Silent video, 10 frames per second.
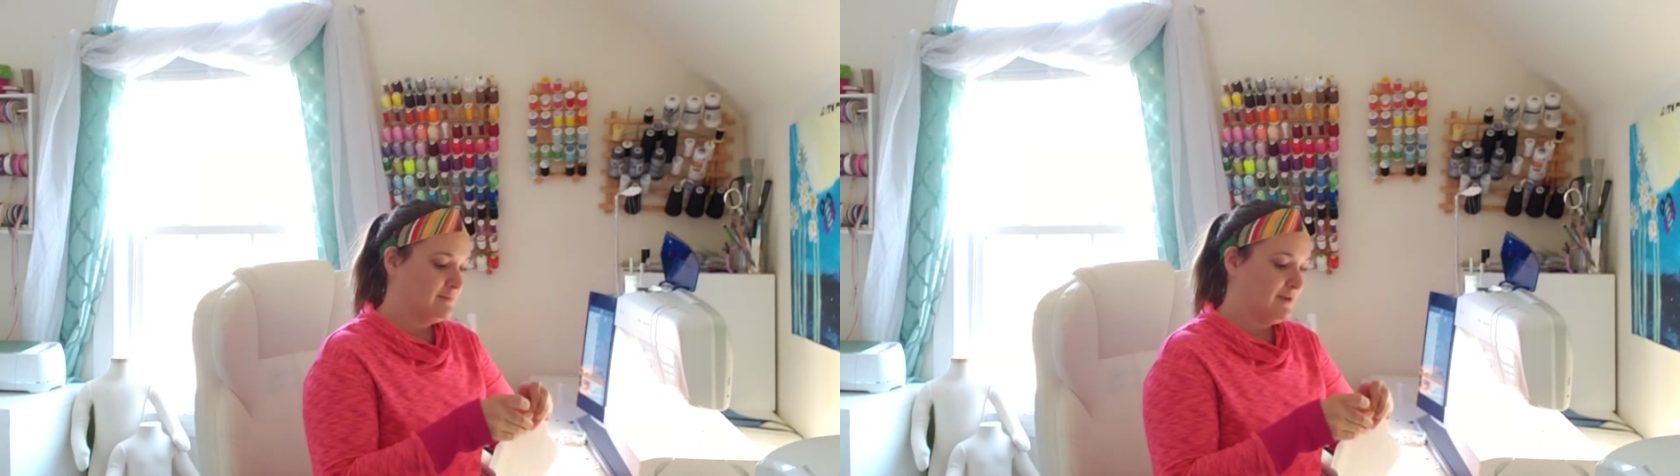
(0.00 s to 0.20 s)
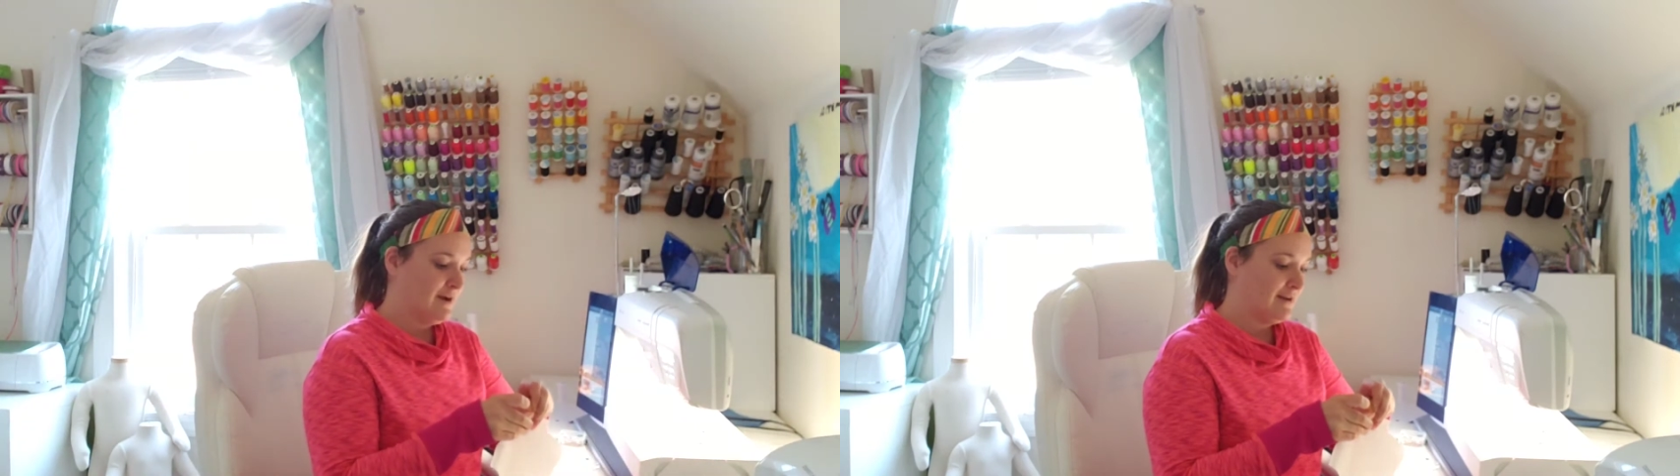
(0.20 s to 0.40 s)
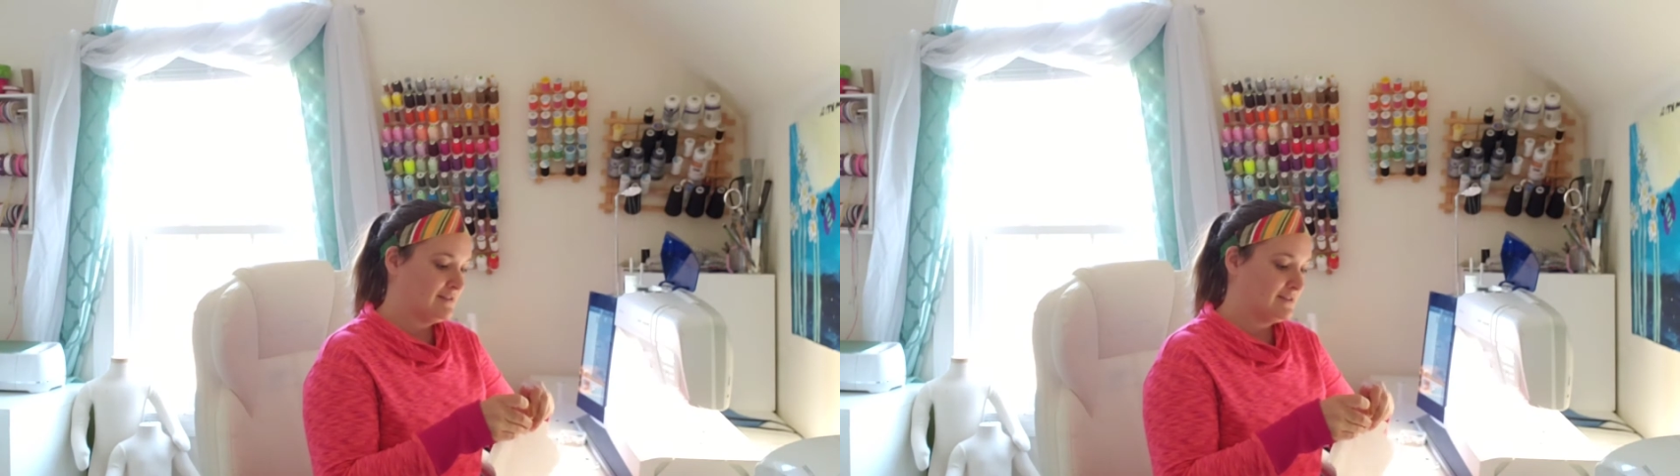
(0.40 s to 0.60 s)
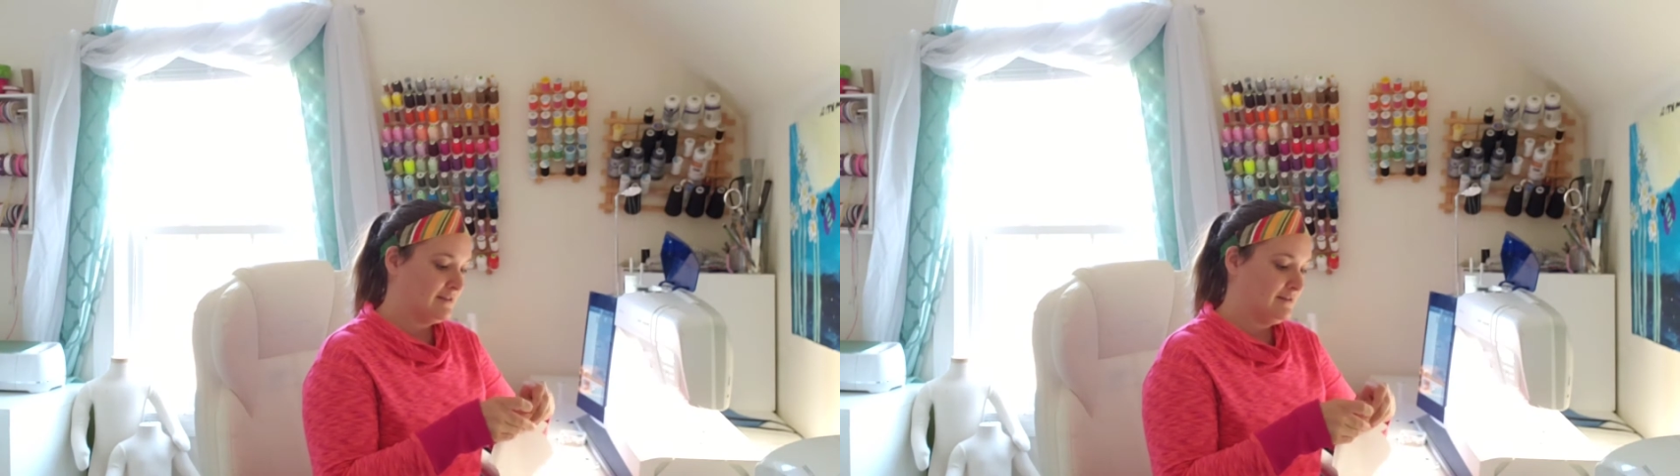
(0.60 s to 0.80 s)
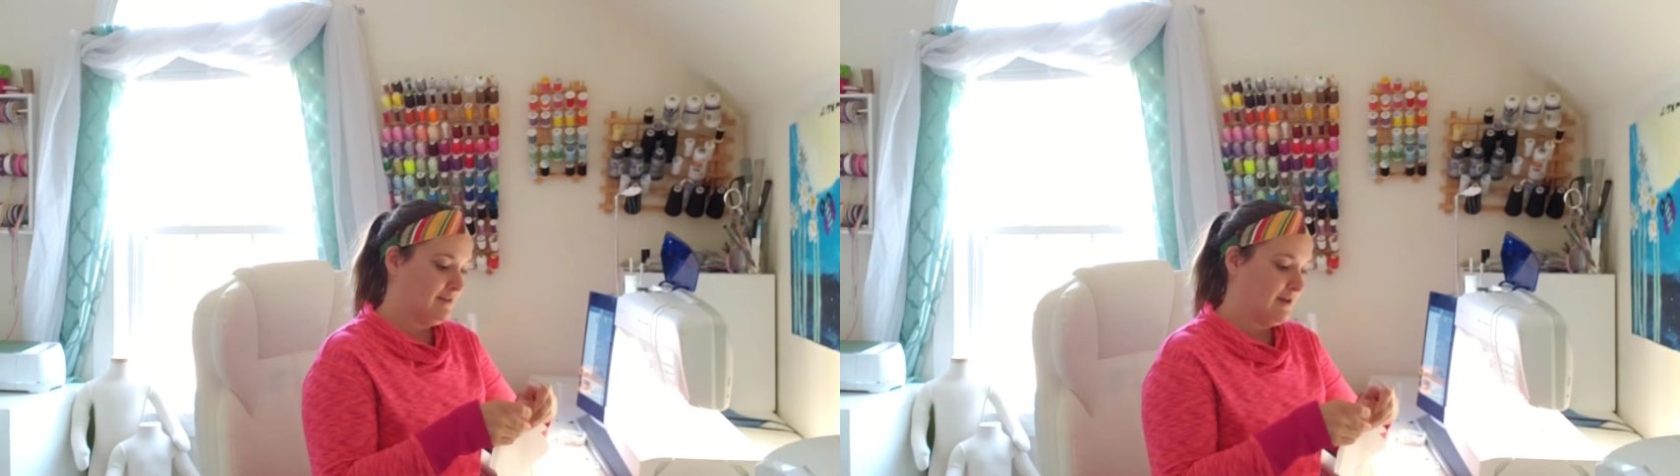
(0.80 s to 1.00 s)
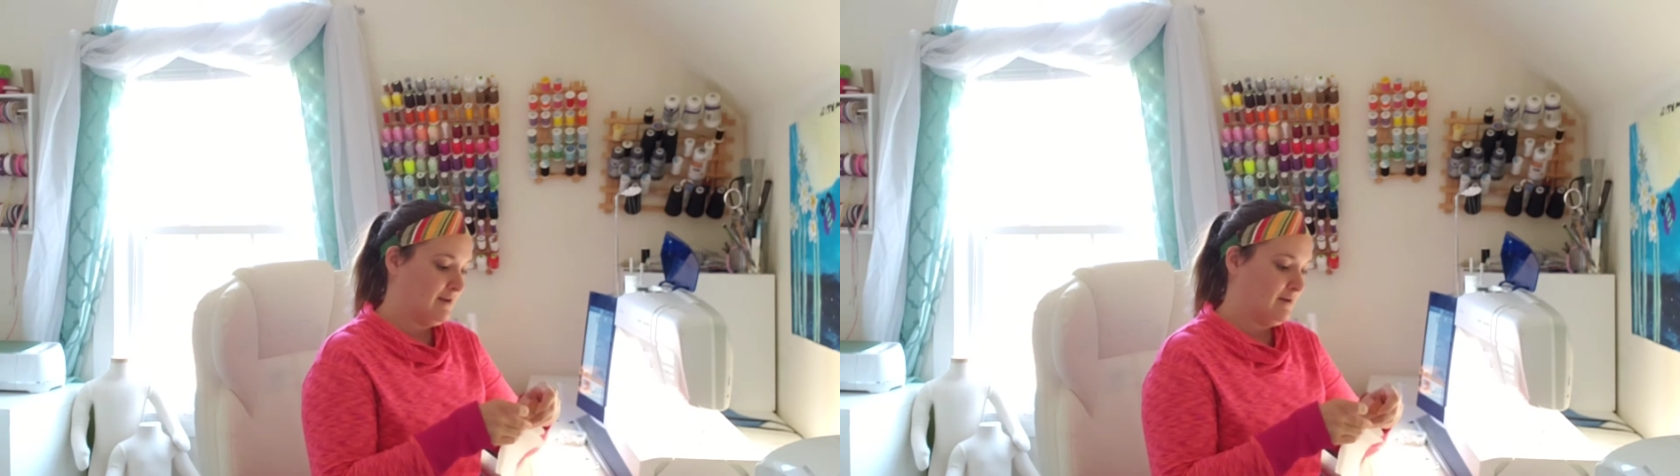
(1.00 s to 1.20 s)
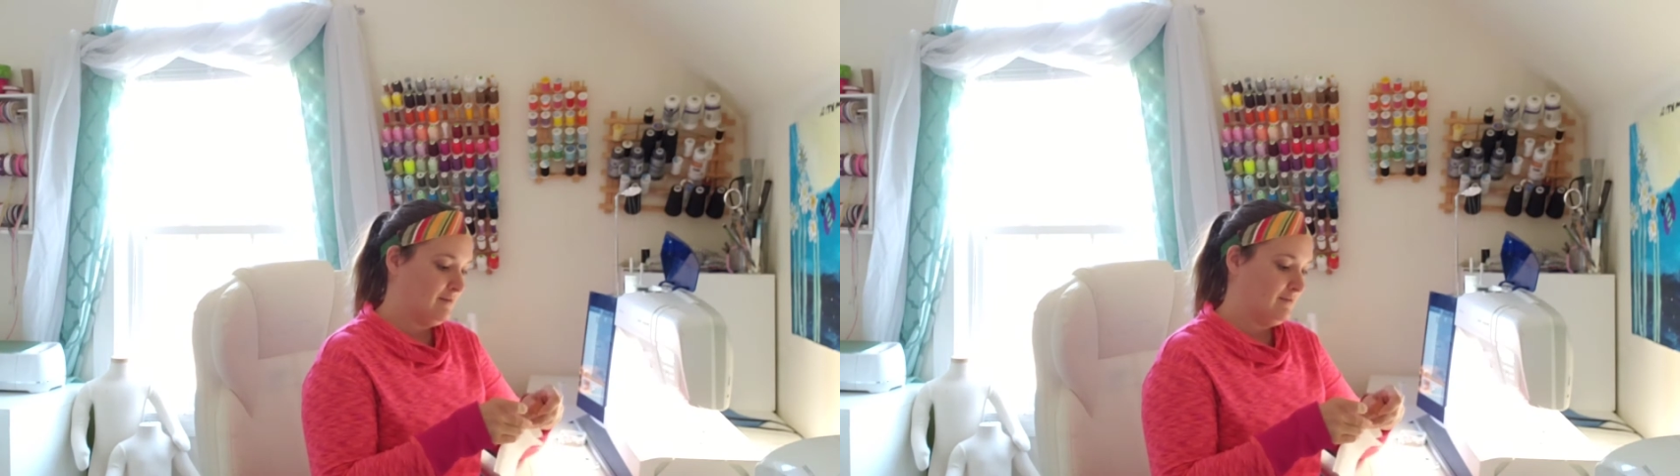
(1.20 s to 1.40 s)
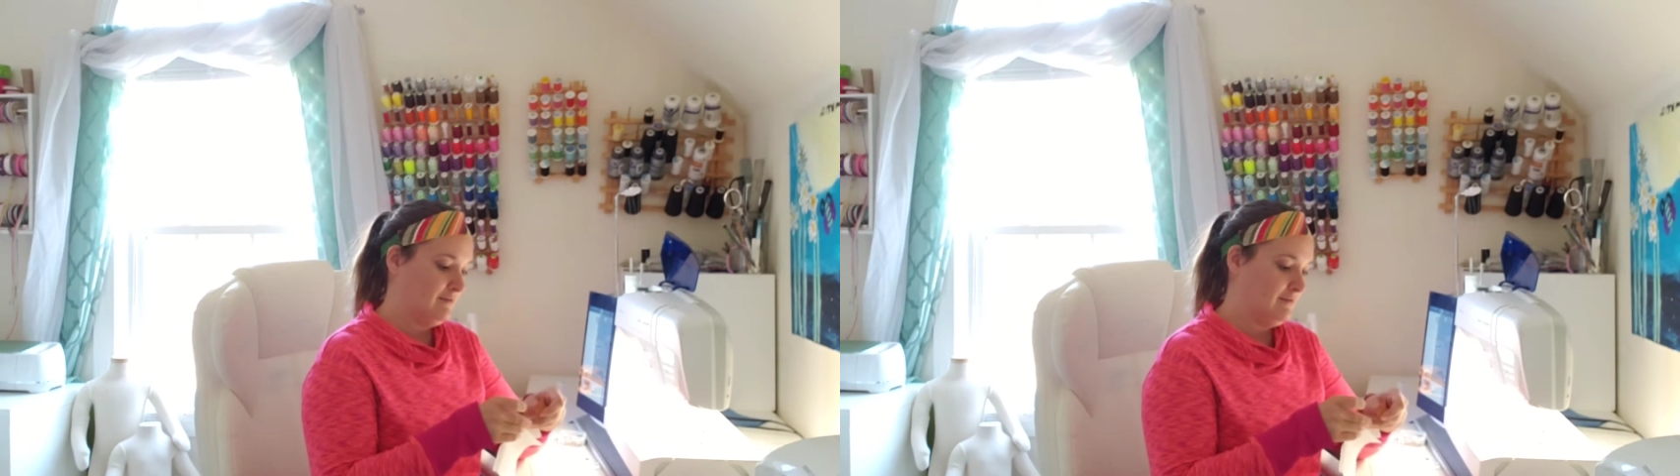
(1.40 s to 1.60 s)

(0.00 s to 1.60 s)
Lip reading: be honest, I don't